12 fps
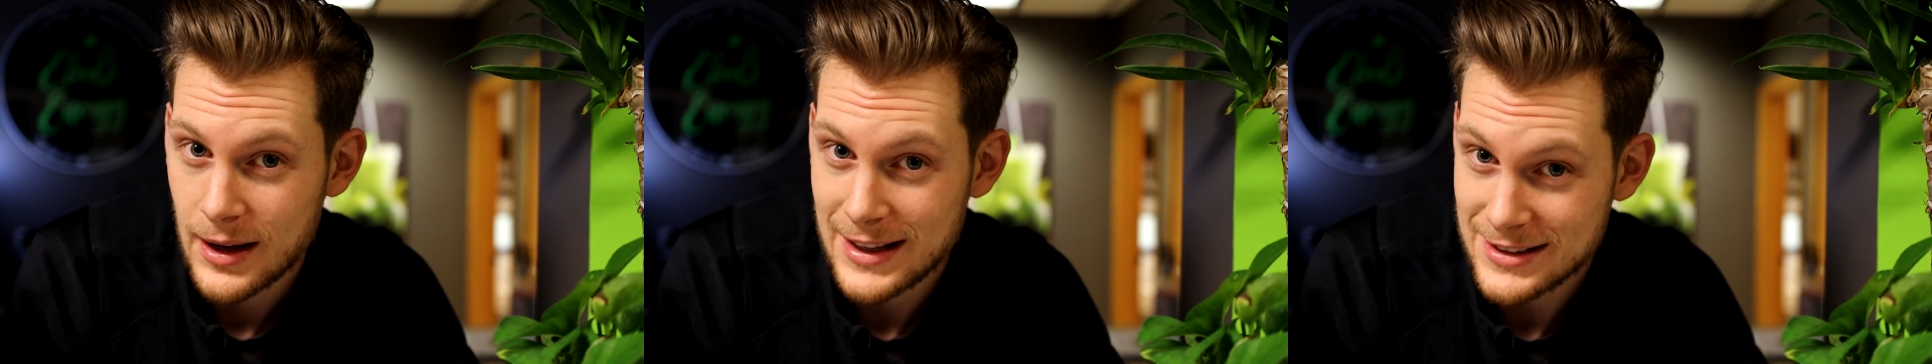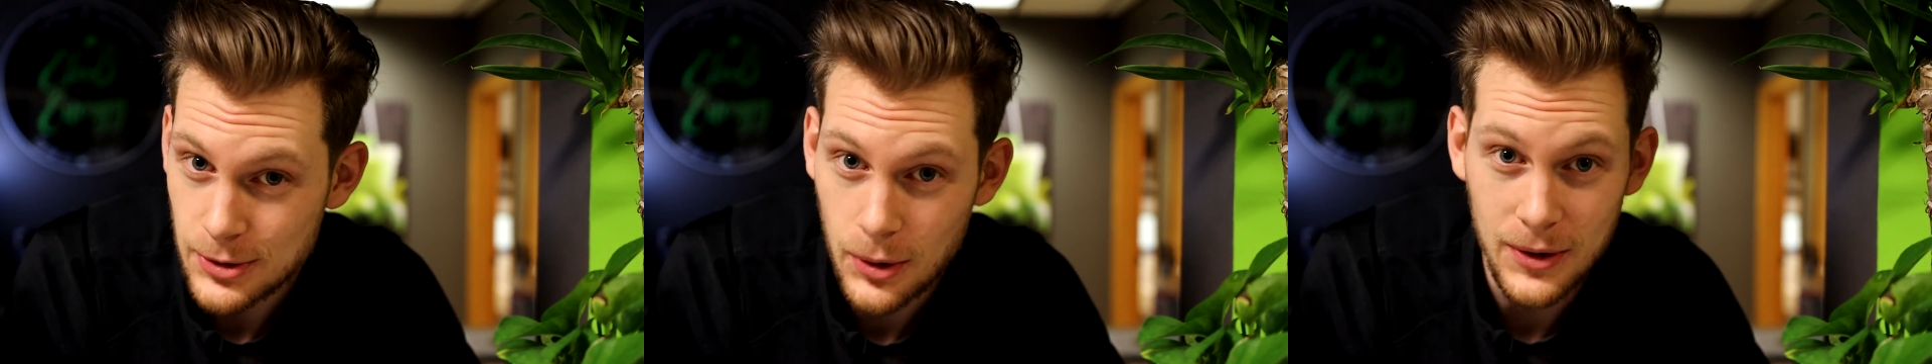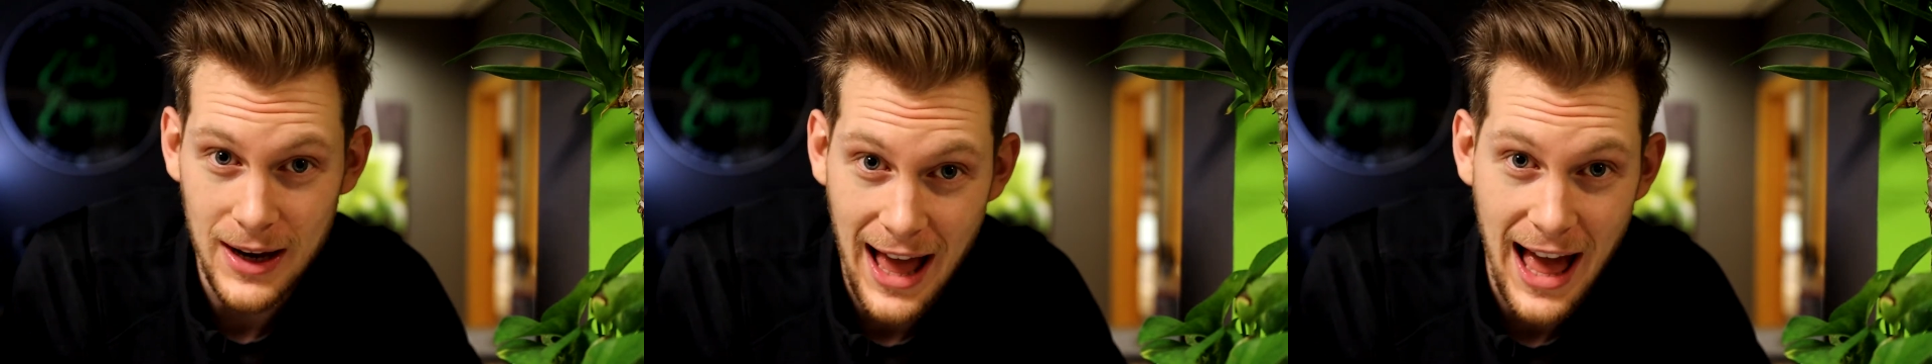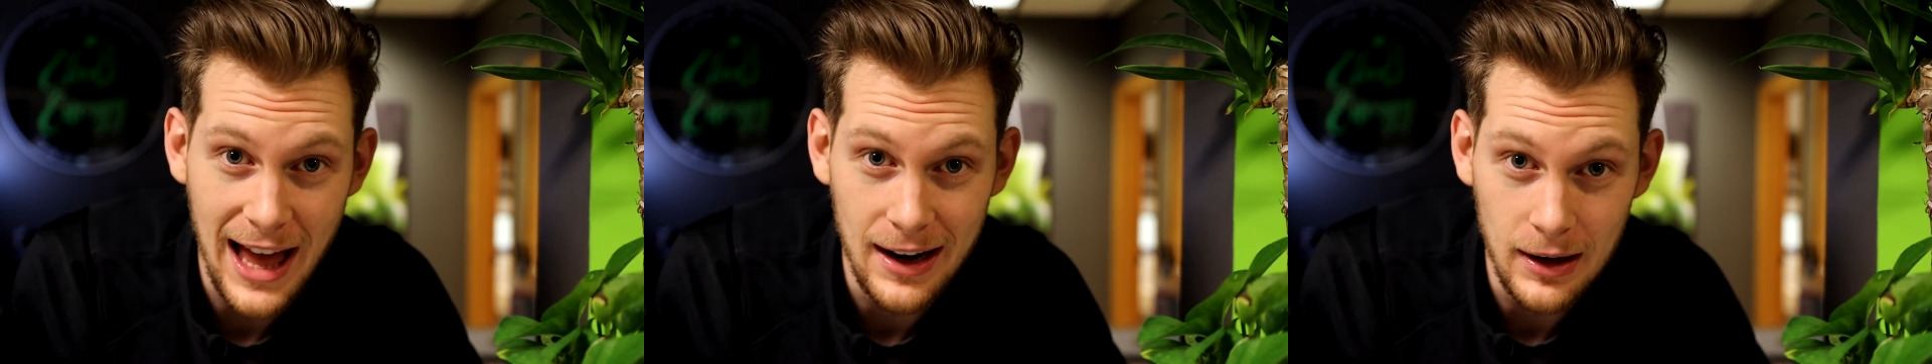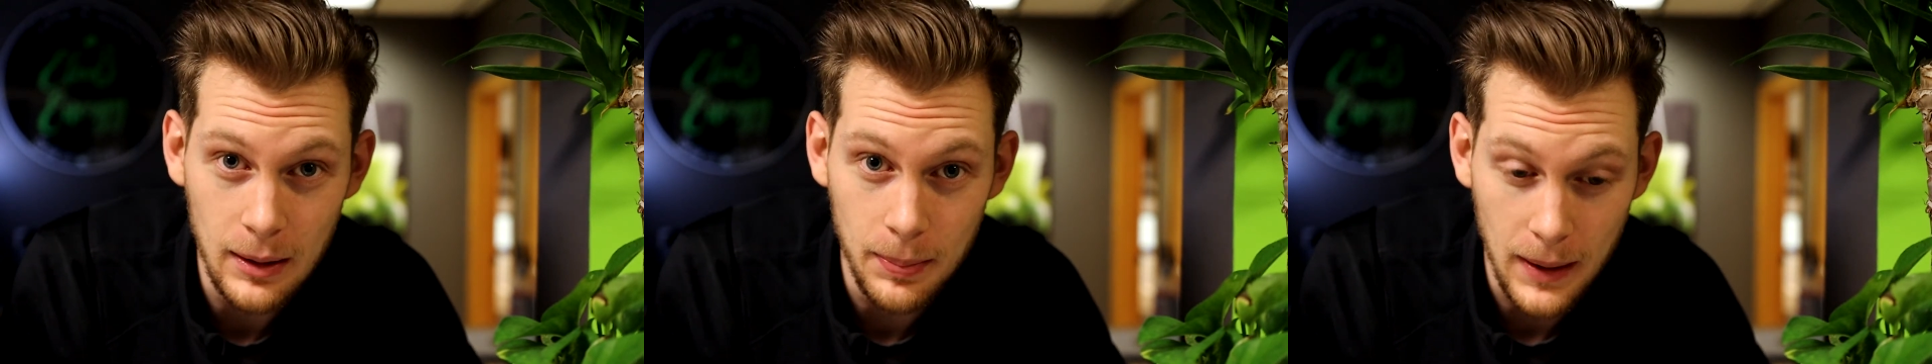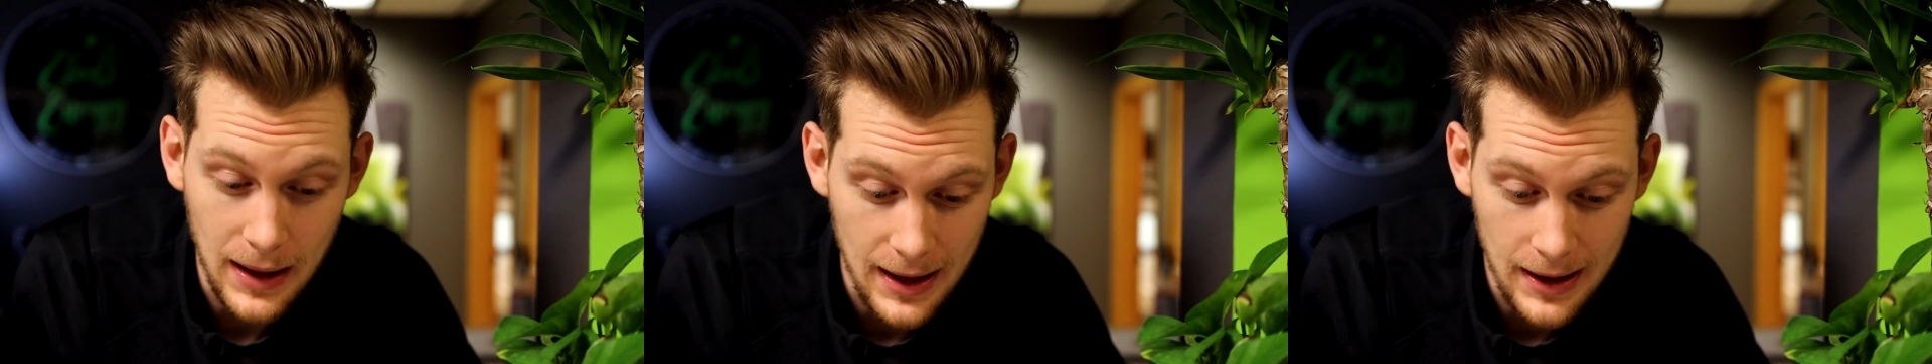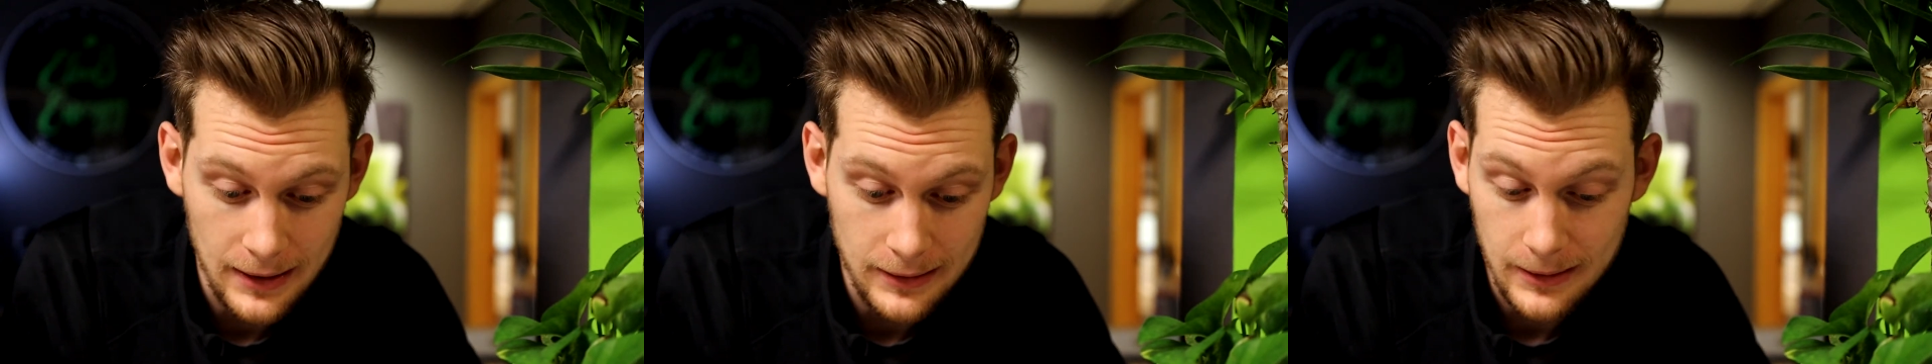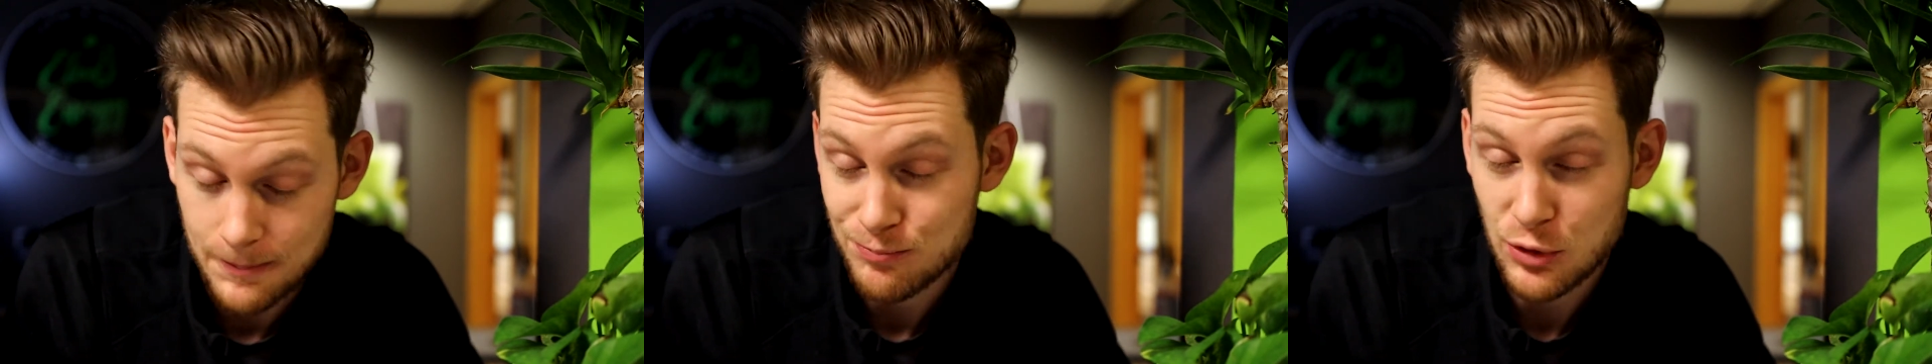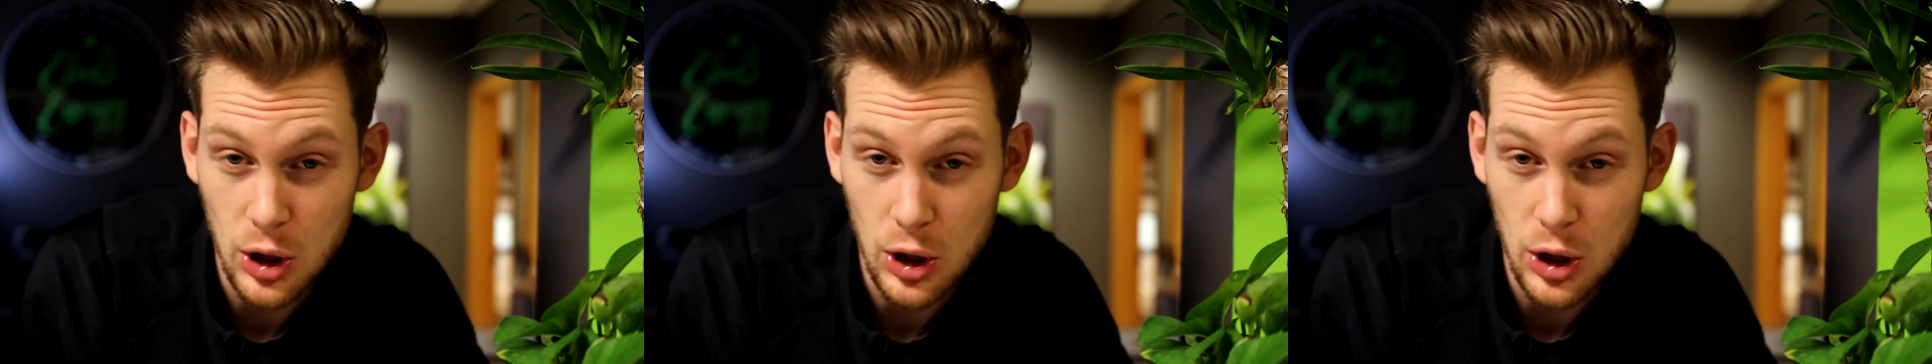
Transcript: is going to add up and